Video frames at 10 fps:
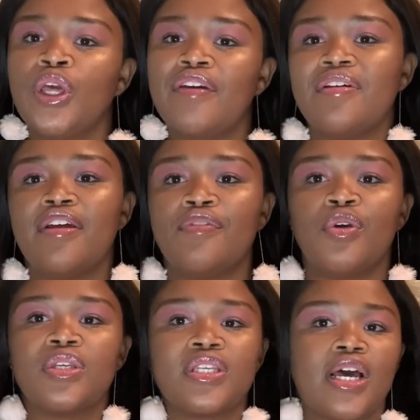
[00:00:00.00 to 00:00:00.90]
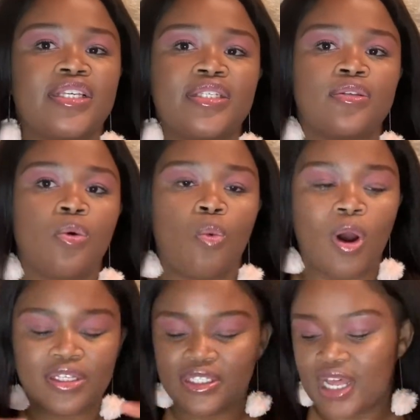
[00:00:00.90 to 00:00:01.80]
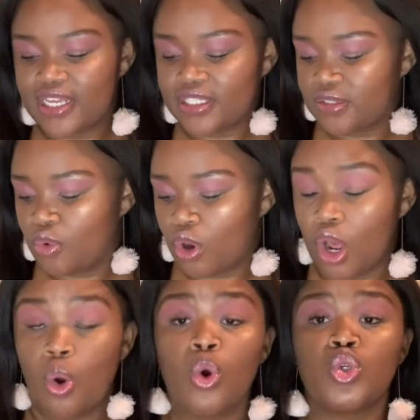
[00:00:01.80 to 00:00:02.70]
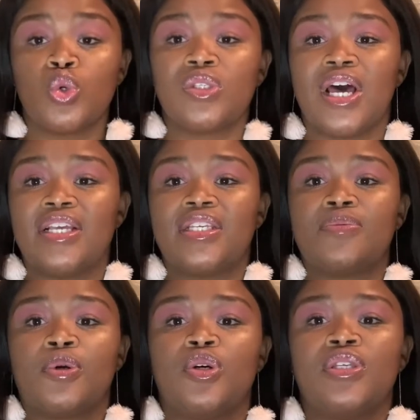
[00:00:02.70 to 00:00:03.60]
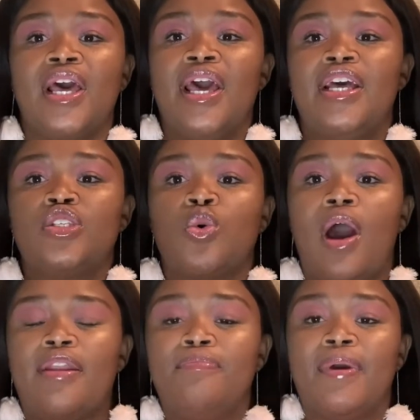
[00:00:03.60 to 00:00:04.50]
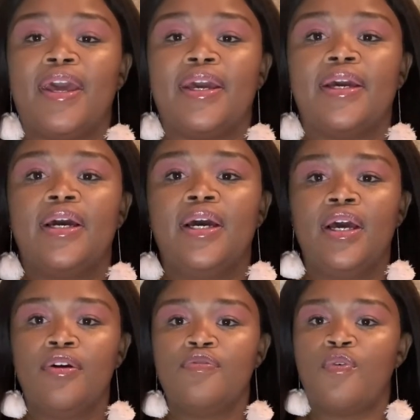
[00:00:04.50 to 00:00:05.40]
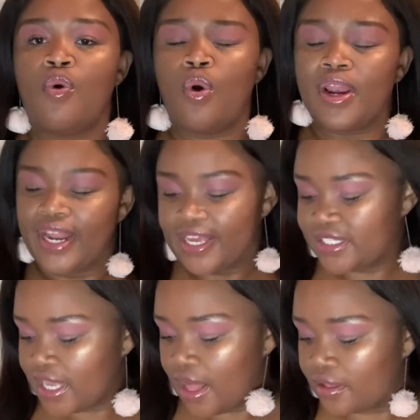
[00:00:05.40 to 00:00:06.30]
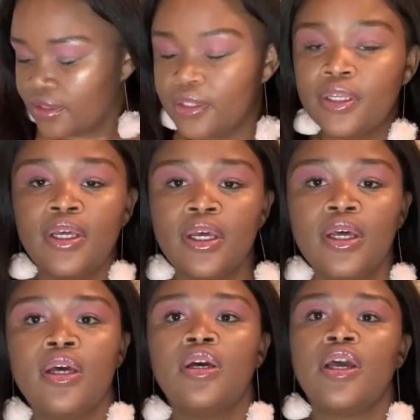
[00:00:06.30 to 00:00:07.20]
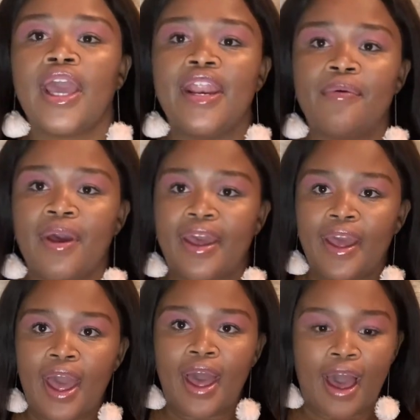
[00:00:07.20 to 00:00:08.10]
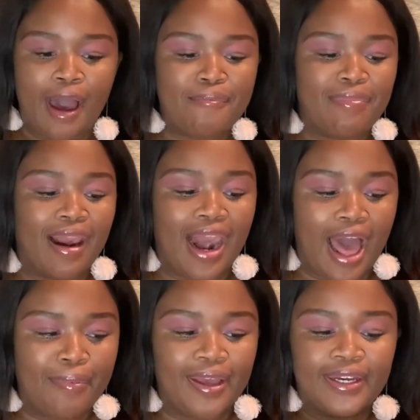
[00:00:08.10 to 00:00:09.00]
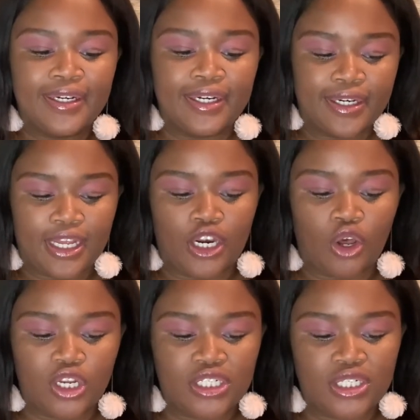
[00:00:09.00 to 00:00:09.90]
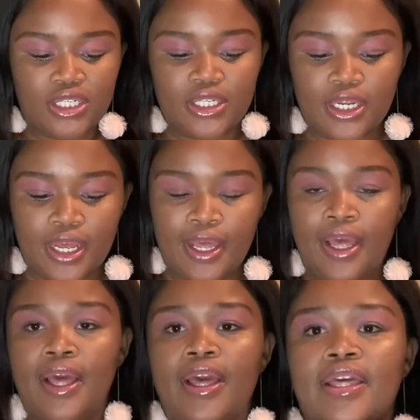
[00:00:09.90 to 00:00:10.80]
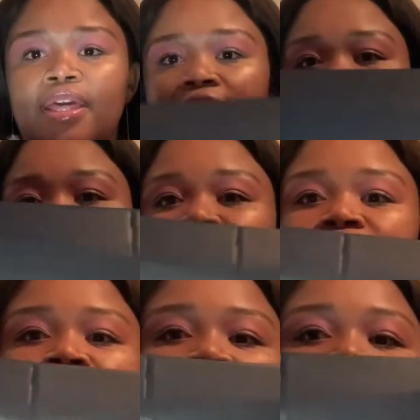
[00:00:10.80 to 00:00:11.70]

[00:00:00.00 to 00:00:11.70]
even if you're size one size smaller or two sizes, because it's quite big for an XL. Anyway, I'm blabbing a lot. Here is